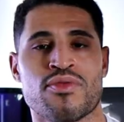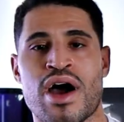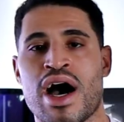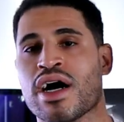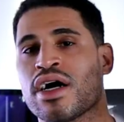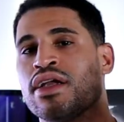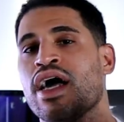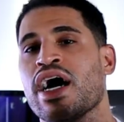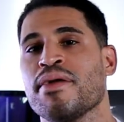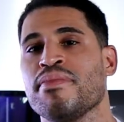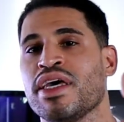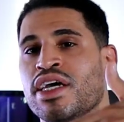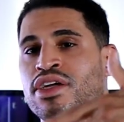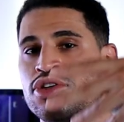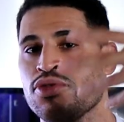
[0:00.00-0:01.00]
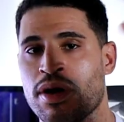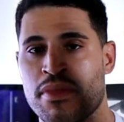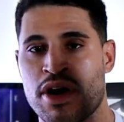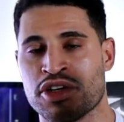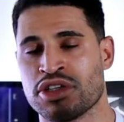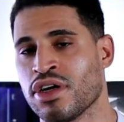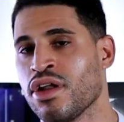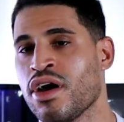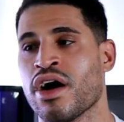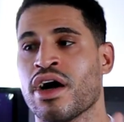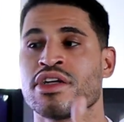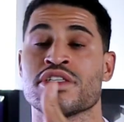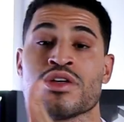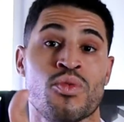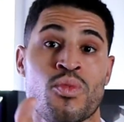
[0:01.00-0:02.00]
rock climbing, doing martial
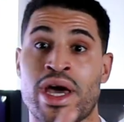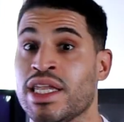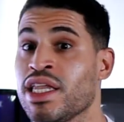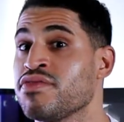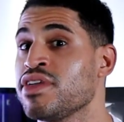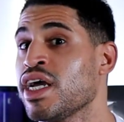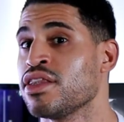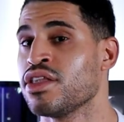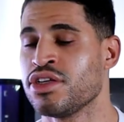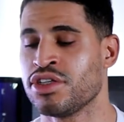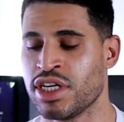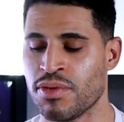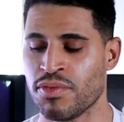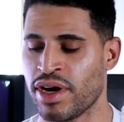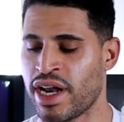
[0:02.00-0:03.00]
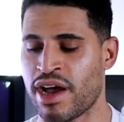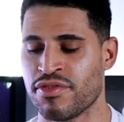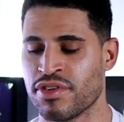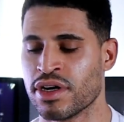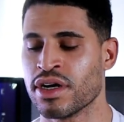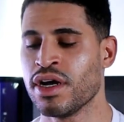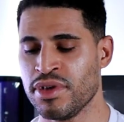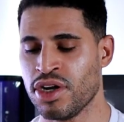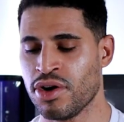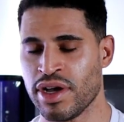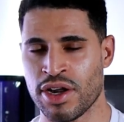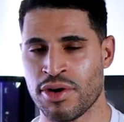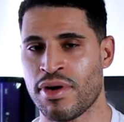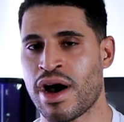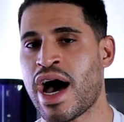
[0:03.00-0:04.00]
arts, weightlifting in the gym, whatever, you know,
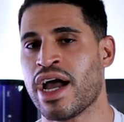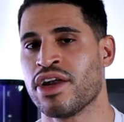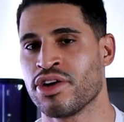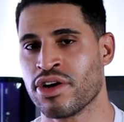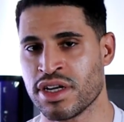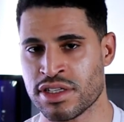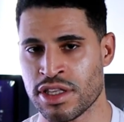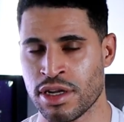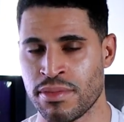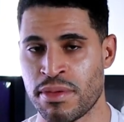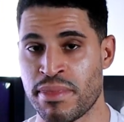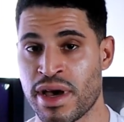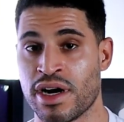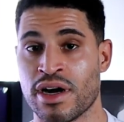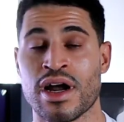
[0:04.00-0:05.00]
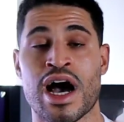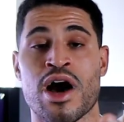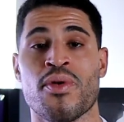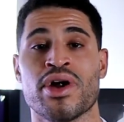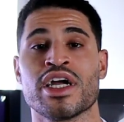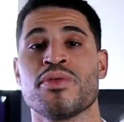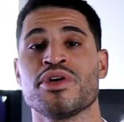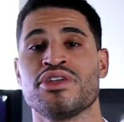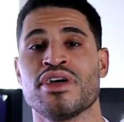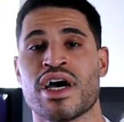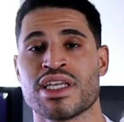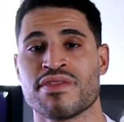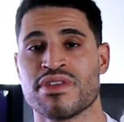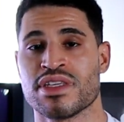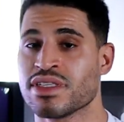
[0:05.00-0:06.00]
it'll hide dirt just a little bit better. I wanna hear what you
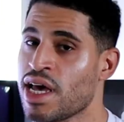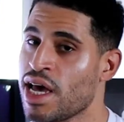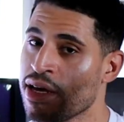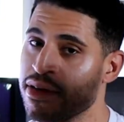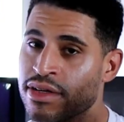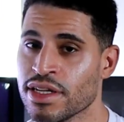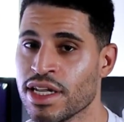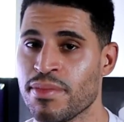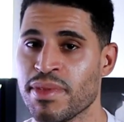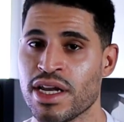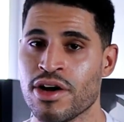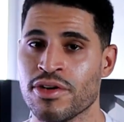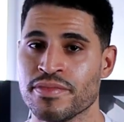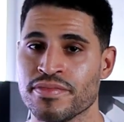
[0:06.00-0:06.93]
guys have to say. Let me know.